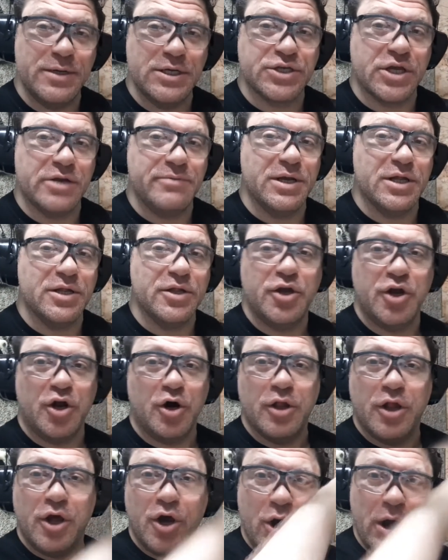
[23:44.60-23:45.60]
is going to be a little
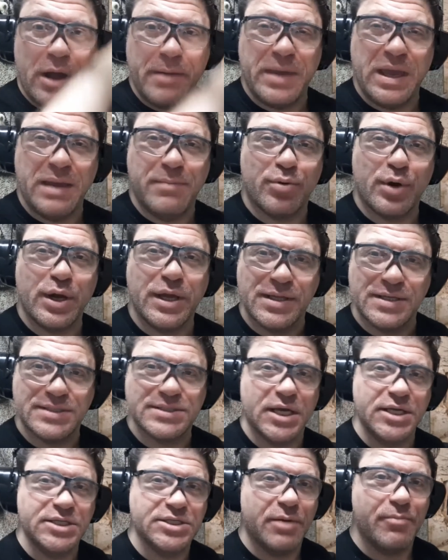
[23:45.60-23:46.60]
low. I may bring the
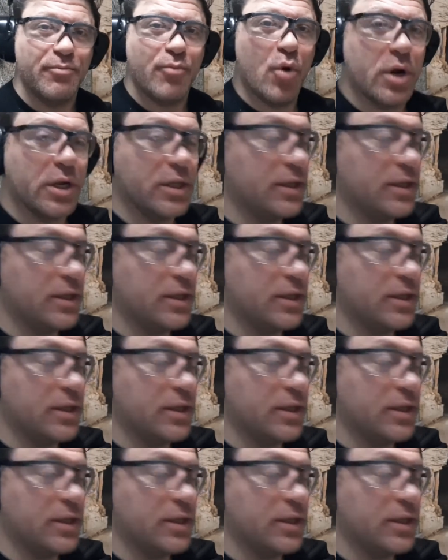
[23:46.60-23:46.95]
sights up more